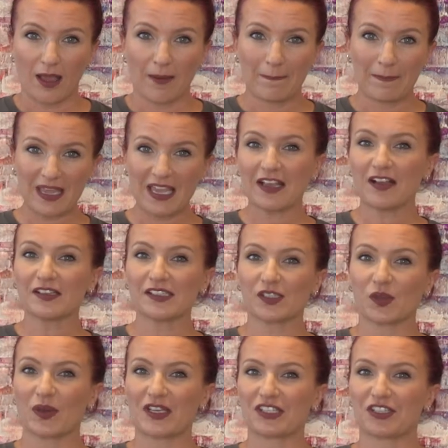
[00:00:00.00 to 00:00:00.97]
Being asked
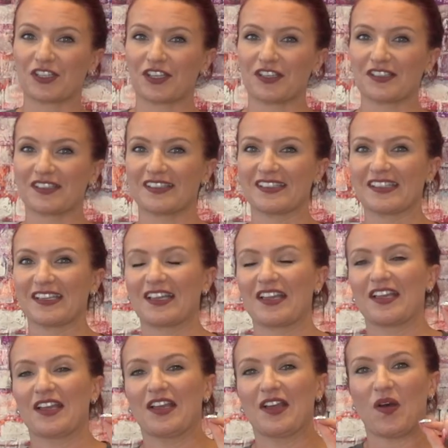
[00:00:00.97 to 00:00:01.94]
questions
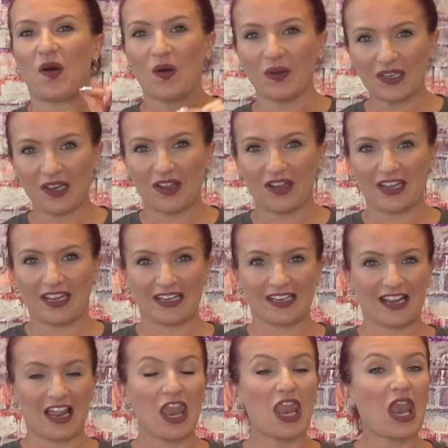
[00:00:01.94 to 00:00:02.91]

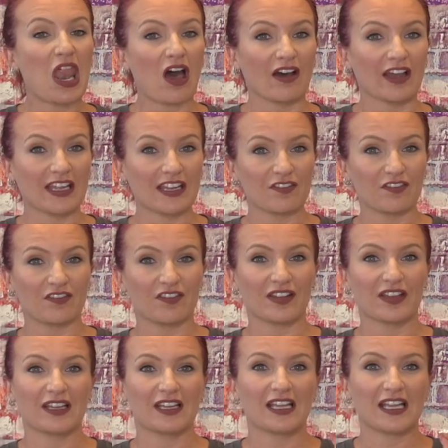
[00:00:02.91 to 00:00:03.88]
online, live,
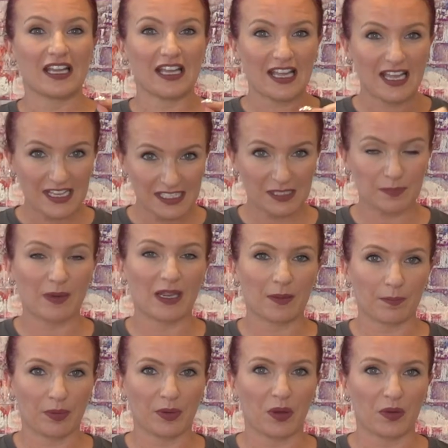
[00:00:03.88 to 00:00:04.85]
is
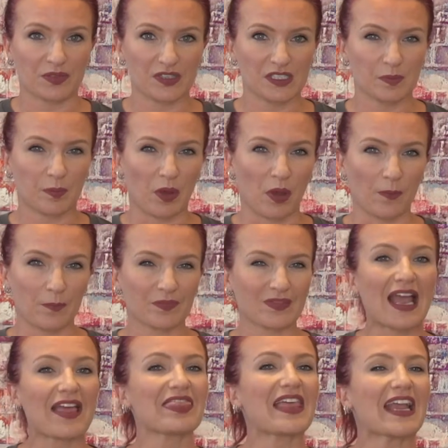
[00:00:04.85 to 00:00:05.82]
being put on the spot.
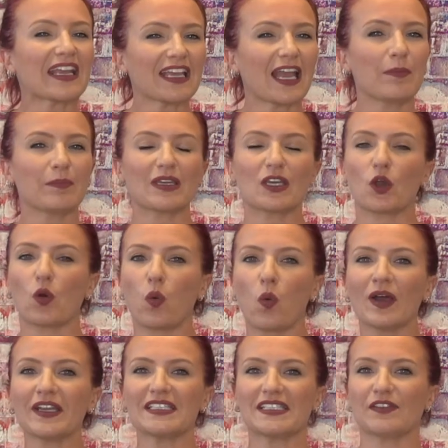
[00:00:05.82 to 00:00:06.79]
And that can be
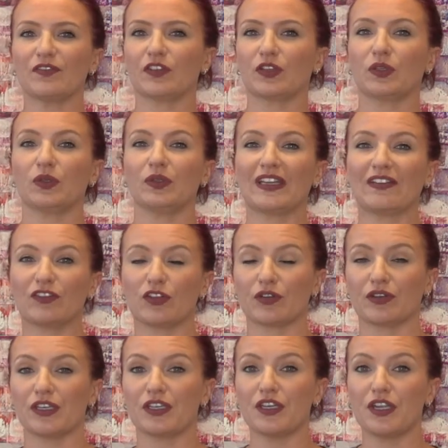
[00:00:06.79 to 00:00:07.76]
quite difficult if you're
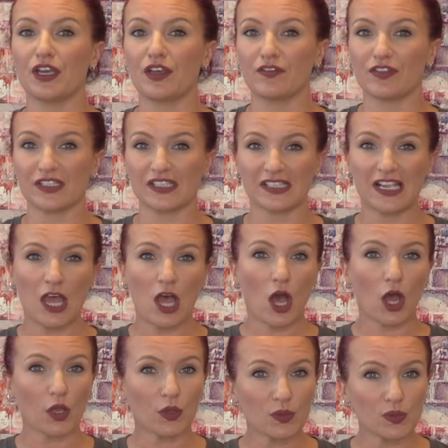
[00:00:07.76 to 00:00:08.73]
a nervous
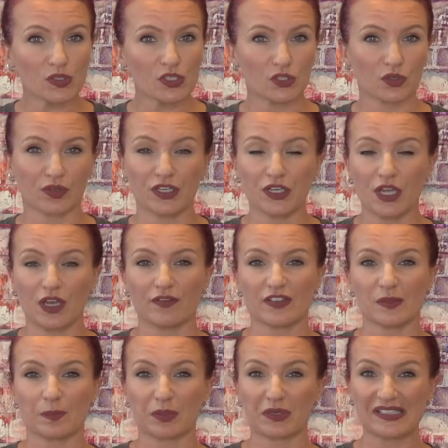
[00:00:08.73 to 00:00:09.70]
host or a
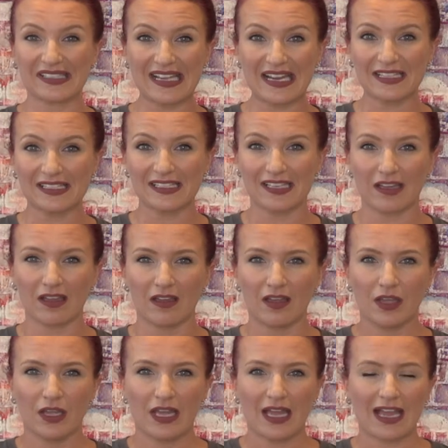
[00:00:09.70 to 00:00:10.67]
nervous presenter
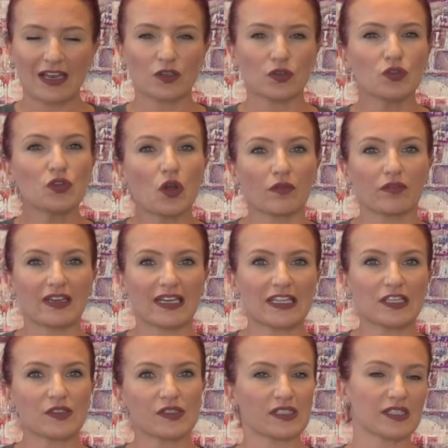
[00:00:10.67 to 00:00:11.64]
and you're not really
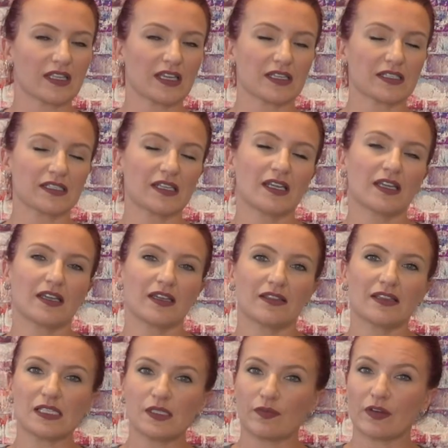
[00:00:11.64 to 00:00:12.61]
used to this.
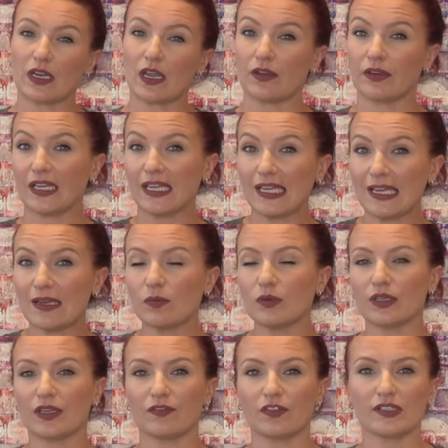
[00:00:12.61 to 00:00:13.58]
This video here
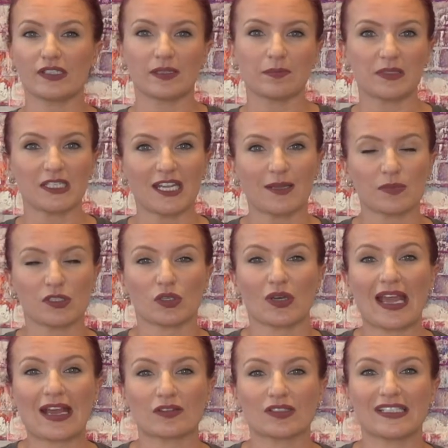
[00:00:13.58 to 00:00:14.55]
will give you some tips on
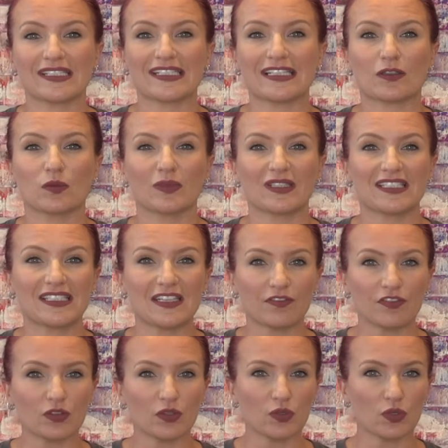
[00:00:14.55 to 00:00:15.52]
how to deal with
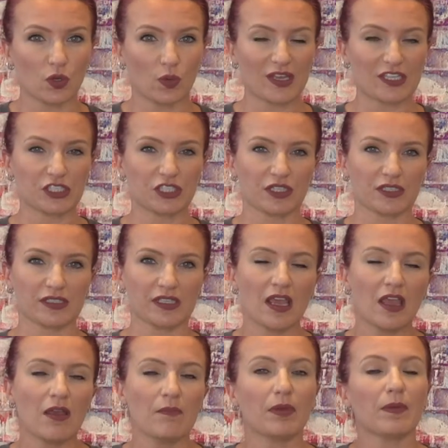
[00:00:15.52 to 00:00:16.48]
difficult questions,
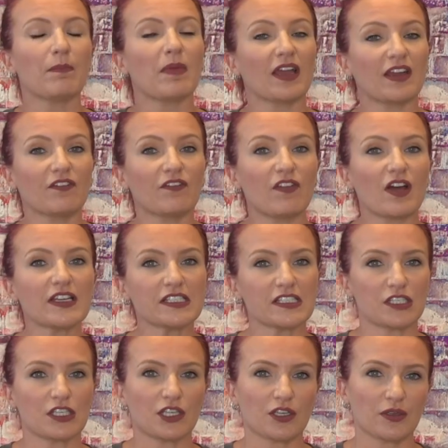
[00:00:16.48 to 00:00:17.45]
but my
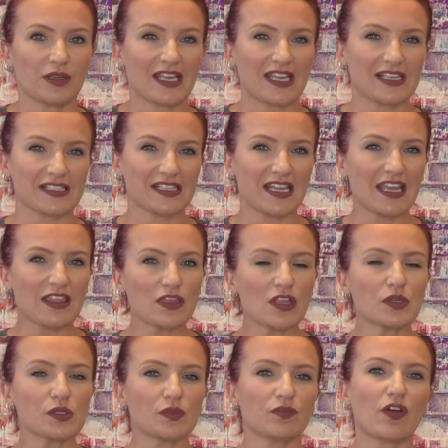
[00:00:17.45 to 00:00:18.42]
advice to you is in
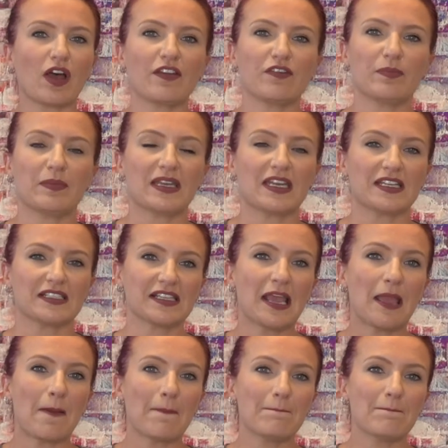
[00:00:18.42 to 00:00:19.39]
those 5 minutes,
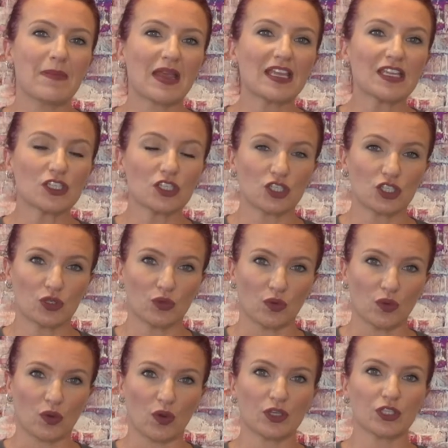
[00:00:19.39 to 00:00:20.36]
make
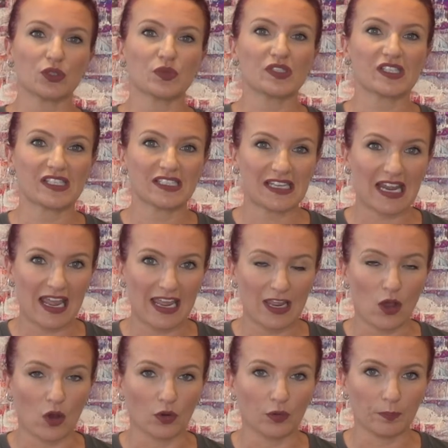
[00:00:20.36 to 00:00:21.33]
sure you
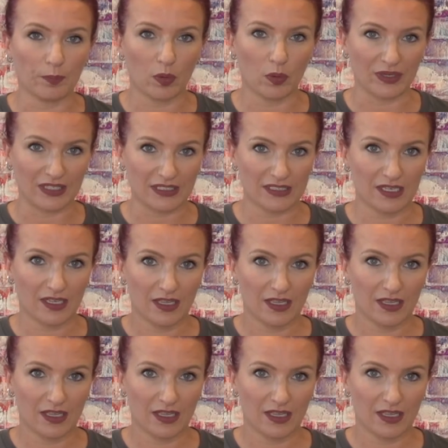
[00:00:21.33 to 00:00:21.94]
stay on point.